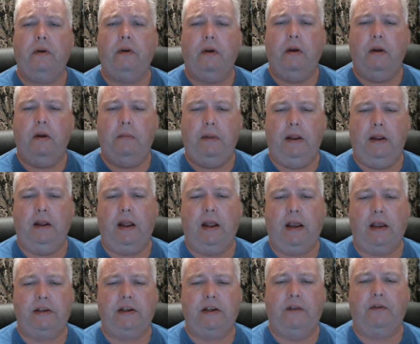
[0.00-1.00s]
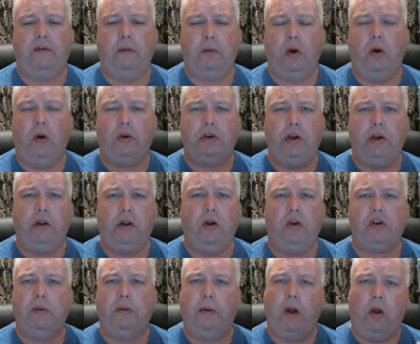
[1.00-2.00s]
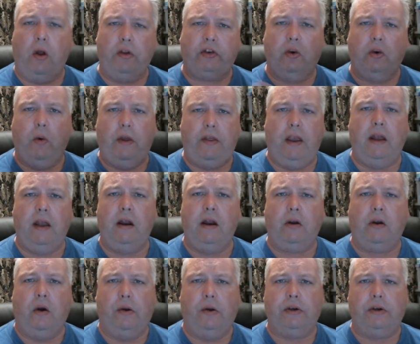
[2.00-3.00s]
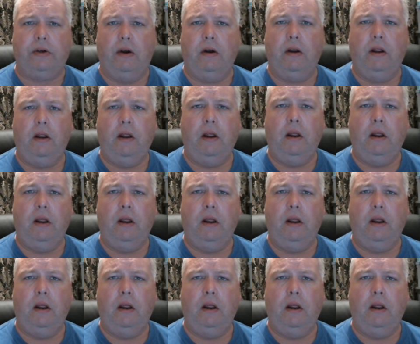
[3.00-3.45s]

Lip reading: like I said, from culture to culture, but also within a culture,